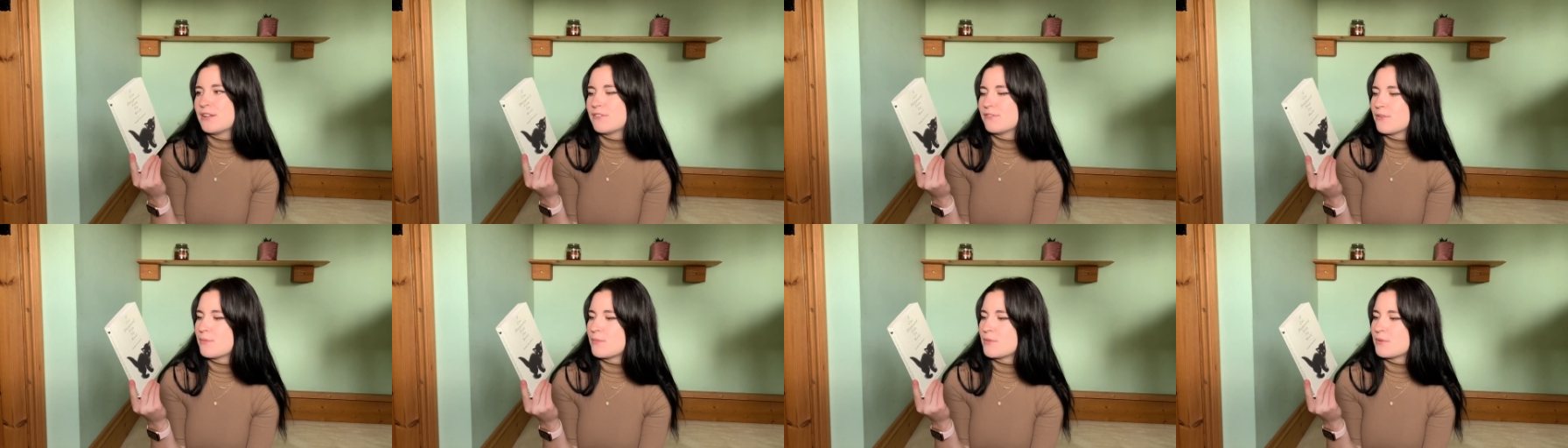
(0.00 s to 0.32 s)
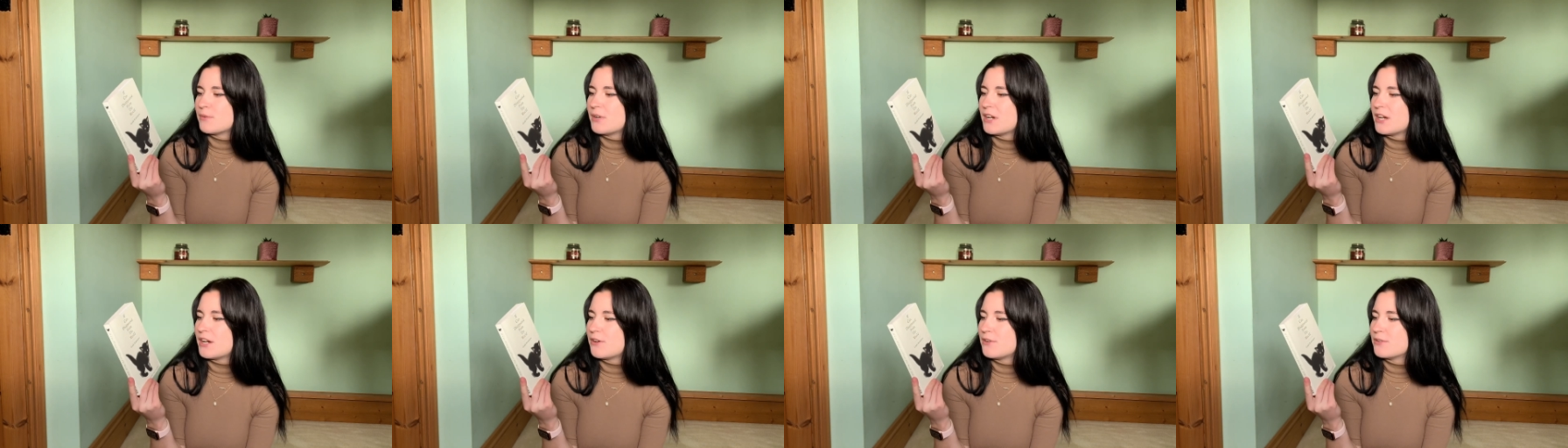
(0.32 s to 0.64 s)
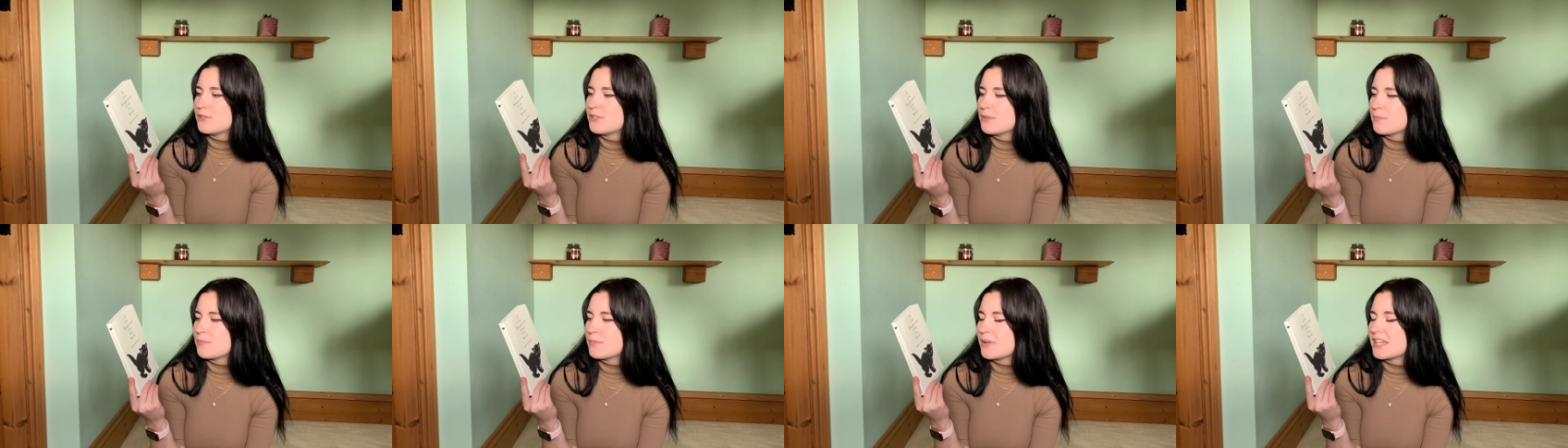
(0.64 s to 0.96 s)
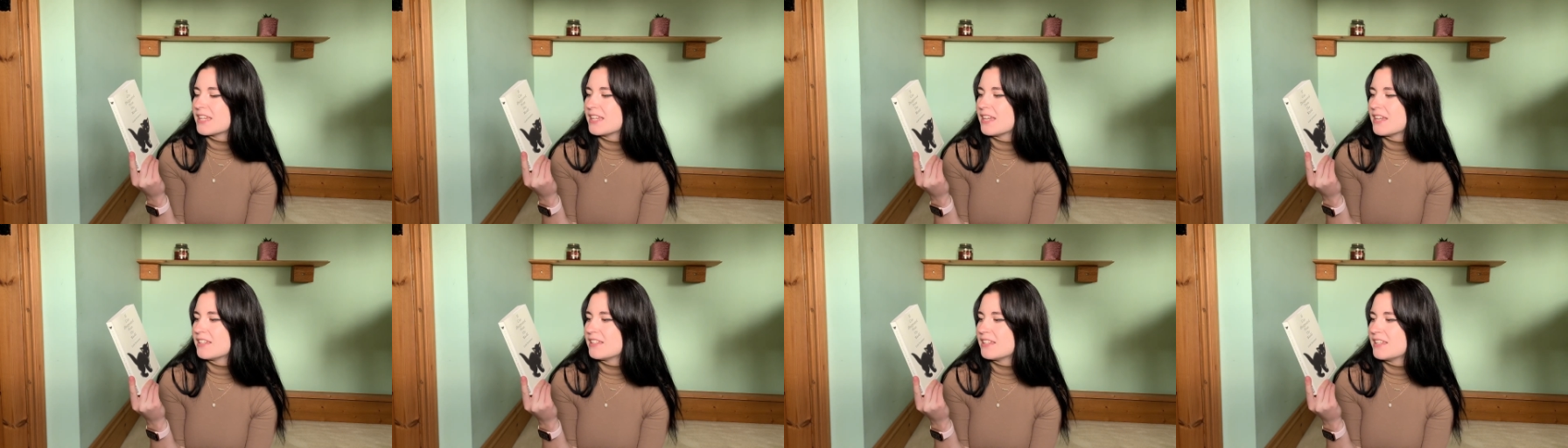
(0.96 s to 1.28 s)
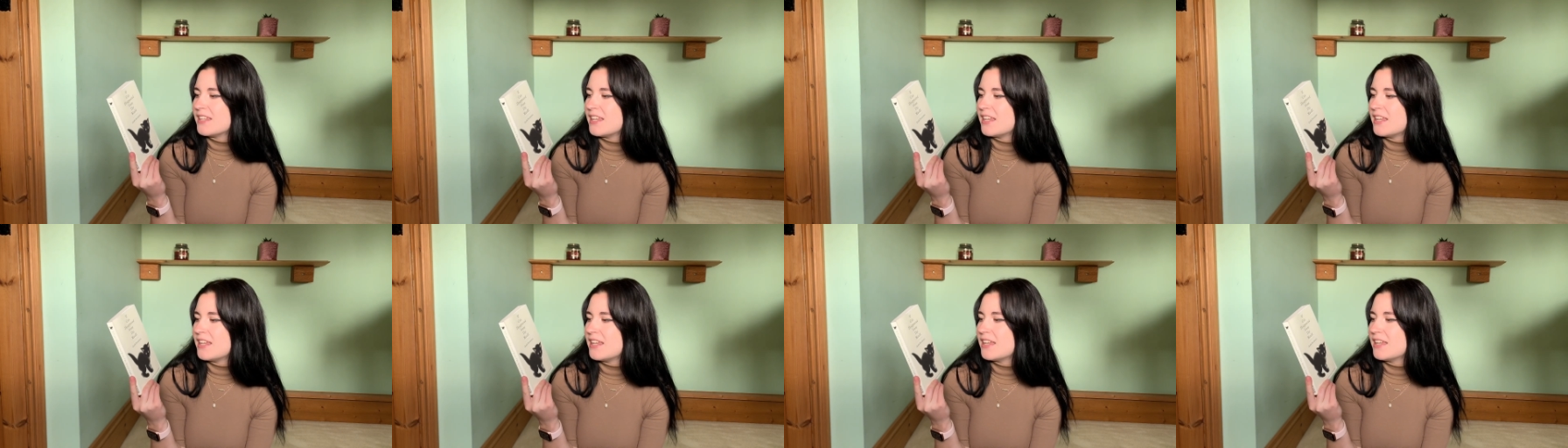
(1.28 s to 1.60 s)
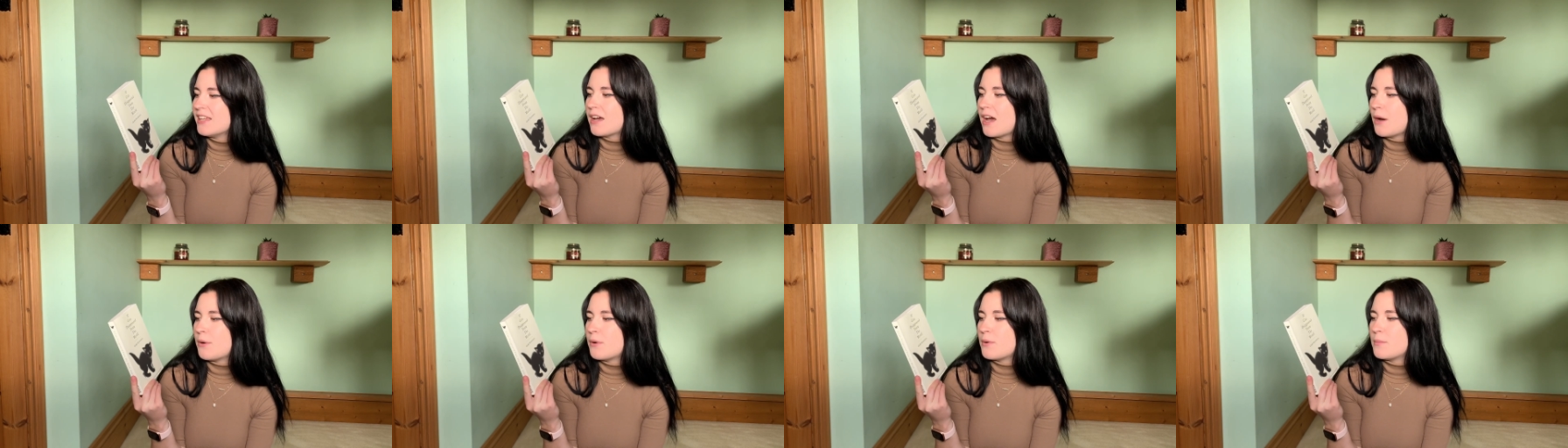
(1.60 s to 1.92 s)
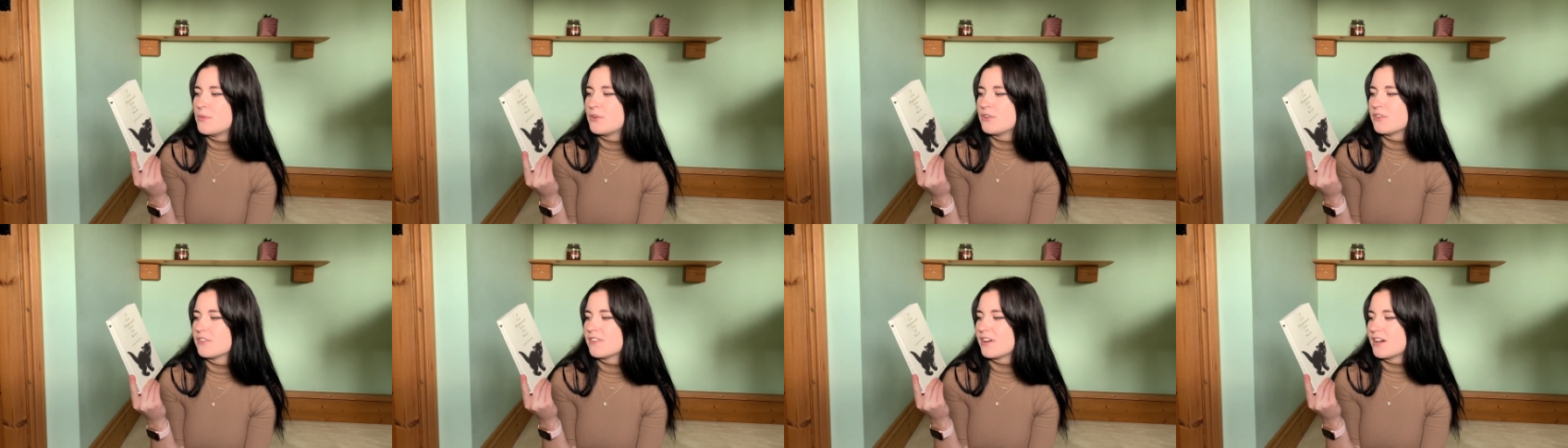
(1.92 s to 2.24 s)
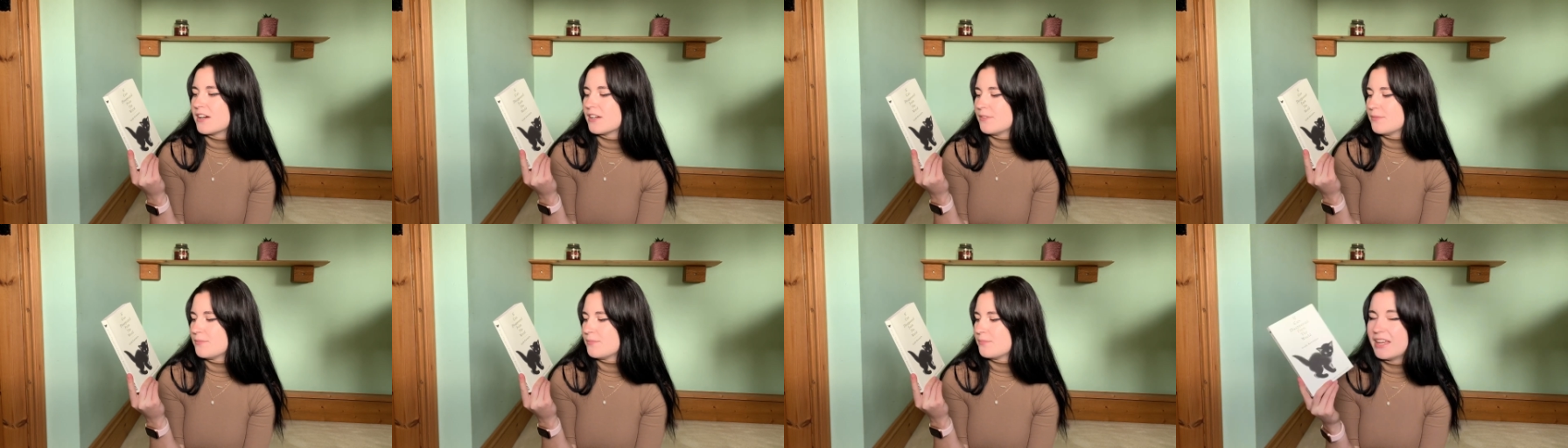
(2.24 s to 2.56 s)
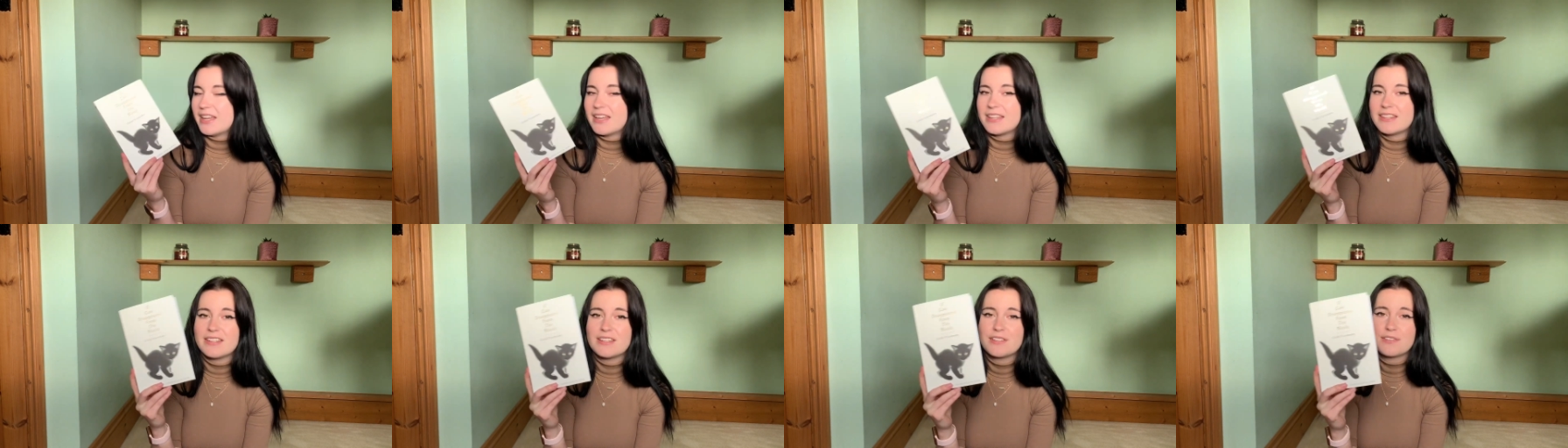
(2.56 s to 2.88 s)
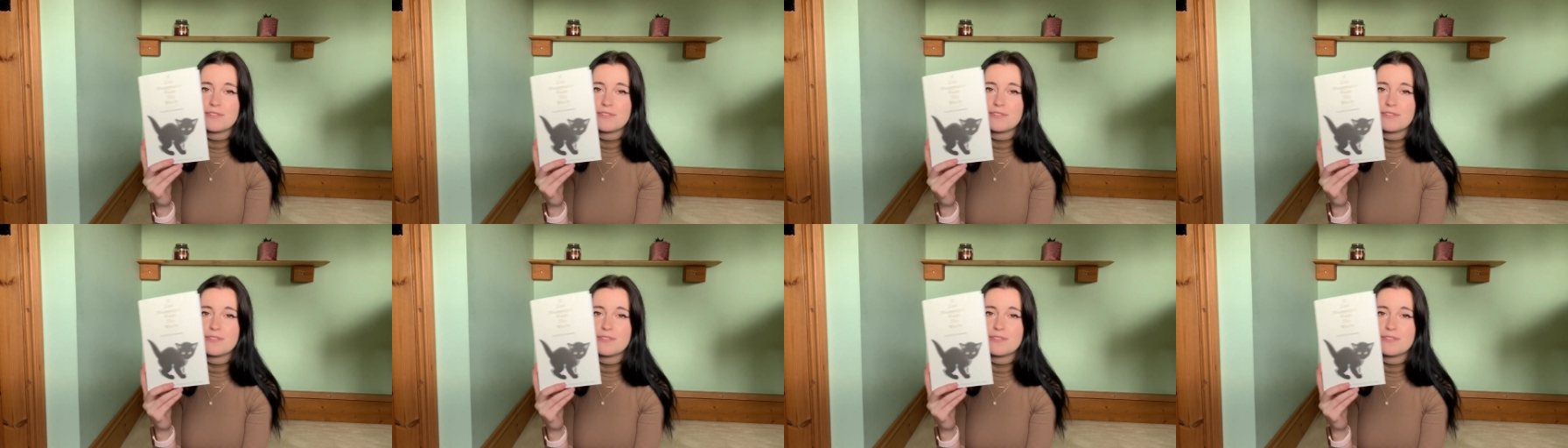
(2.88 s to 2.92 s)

from the World by Genki Kawamura. And this